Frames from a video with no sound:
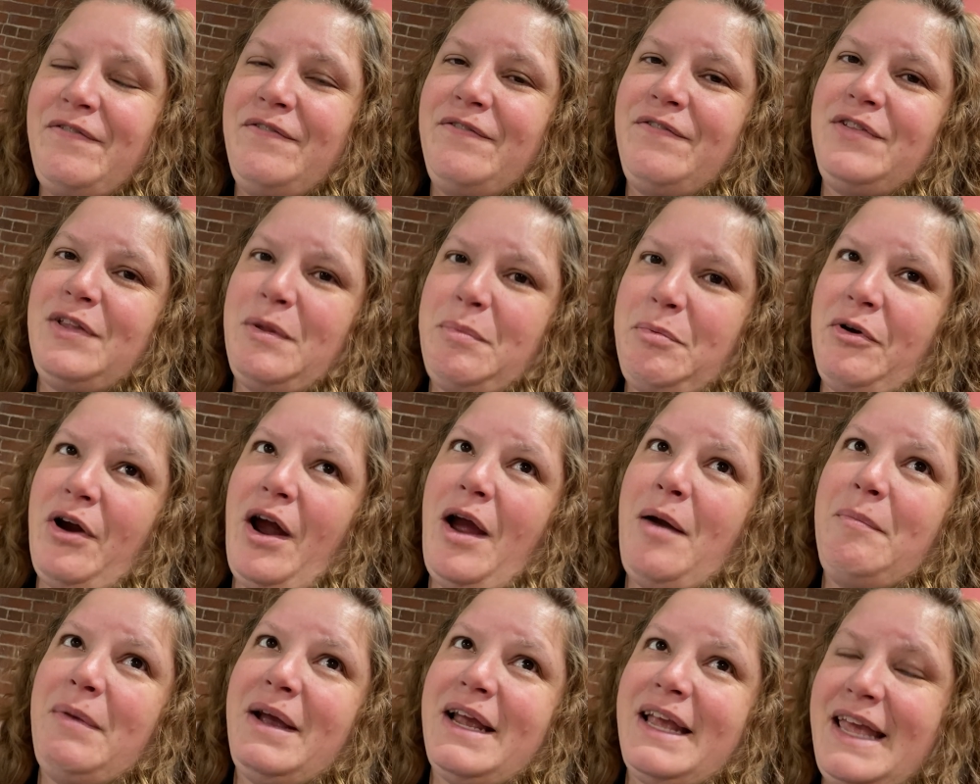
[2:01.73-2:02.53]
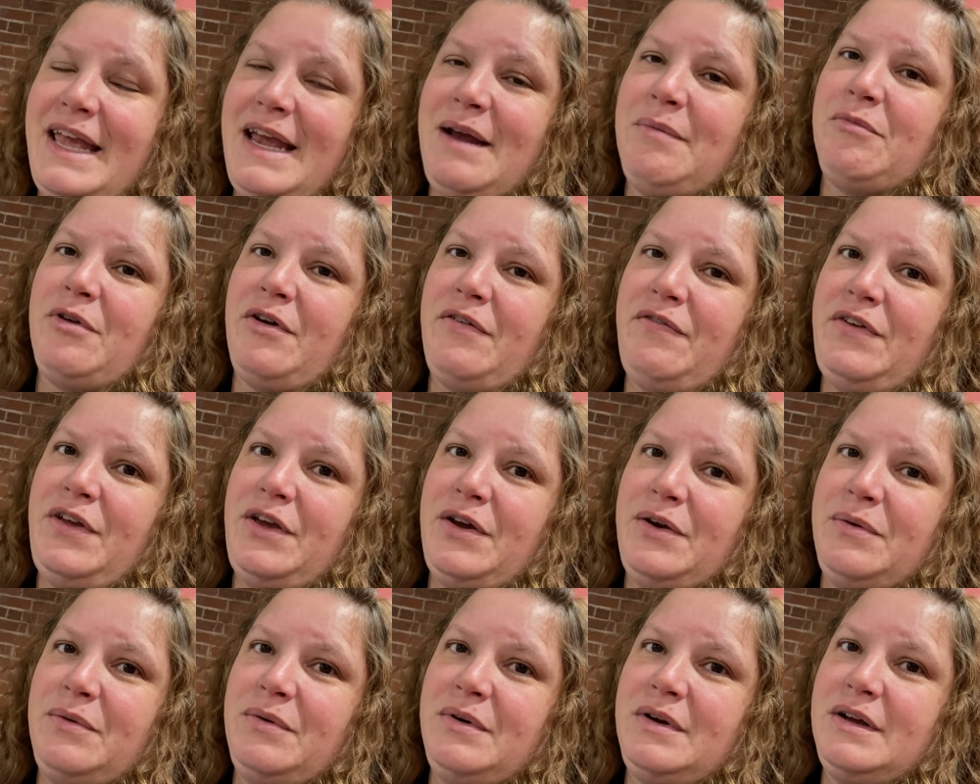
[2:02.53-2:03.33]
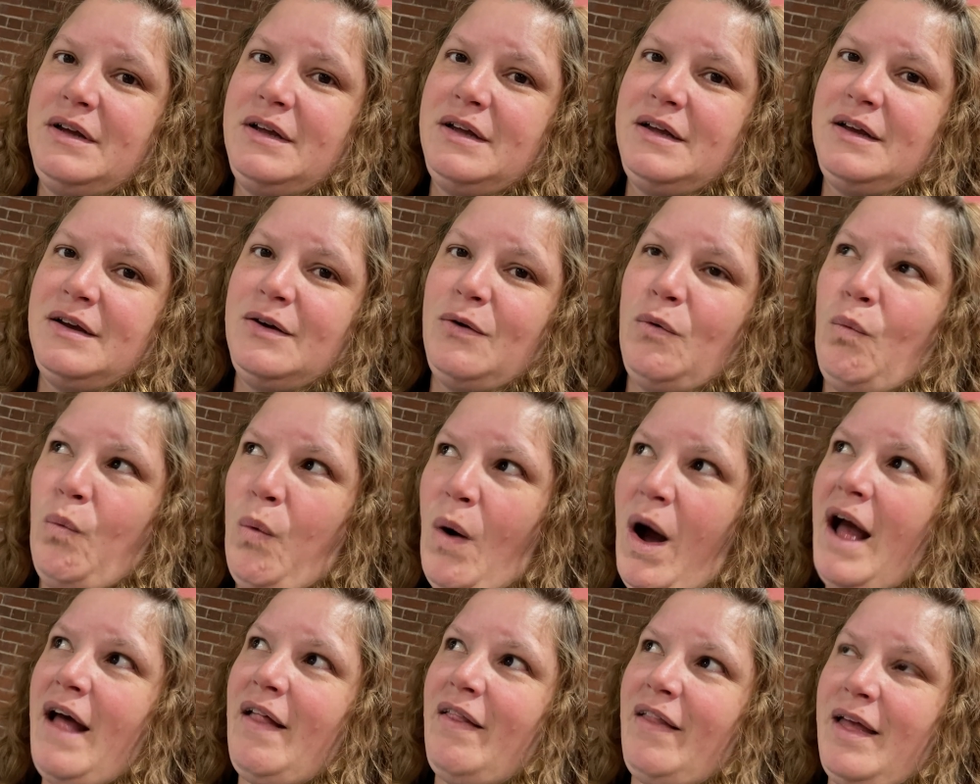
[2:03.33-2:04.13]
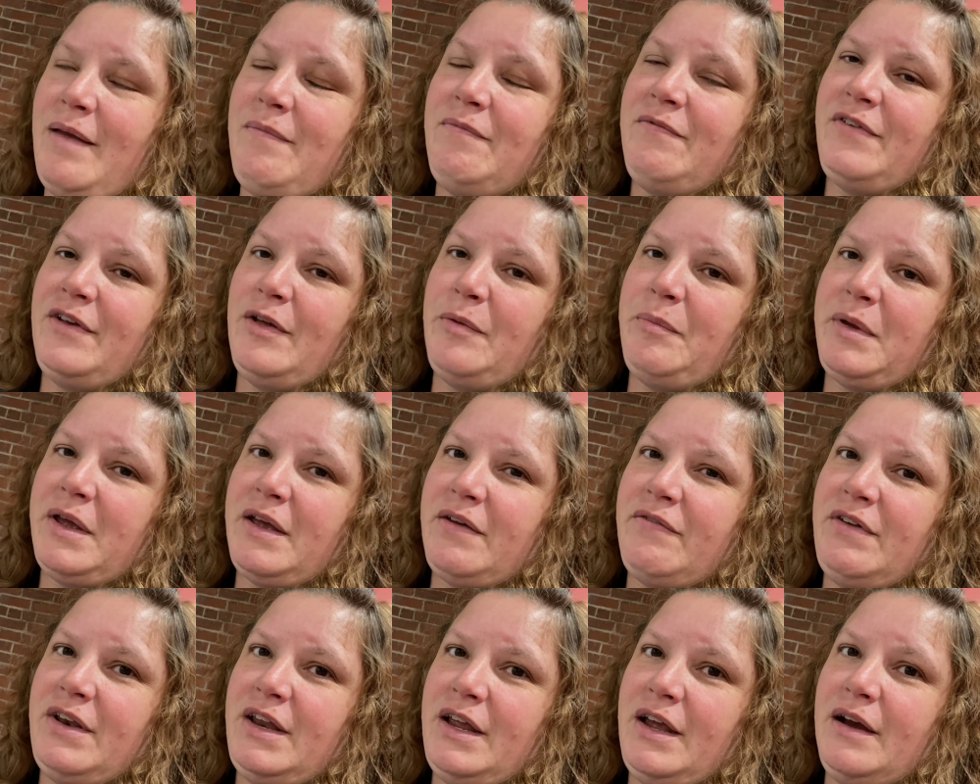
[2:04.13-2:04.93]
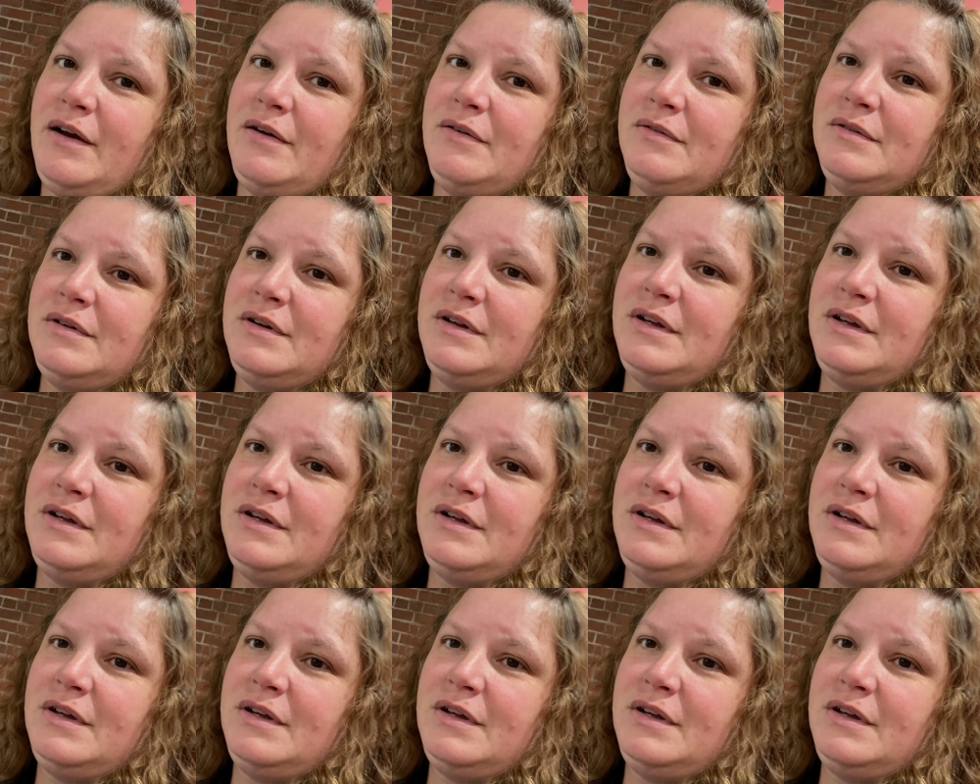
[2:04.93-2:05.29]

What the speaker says: flip around my camera view while I'm filming a video.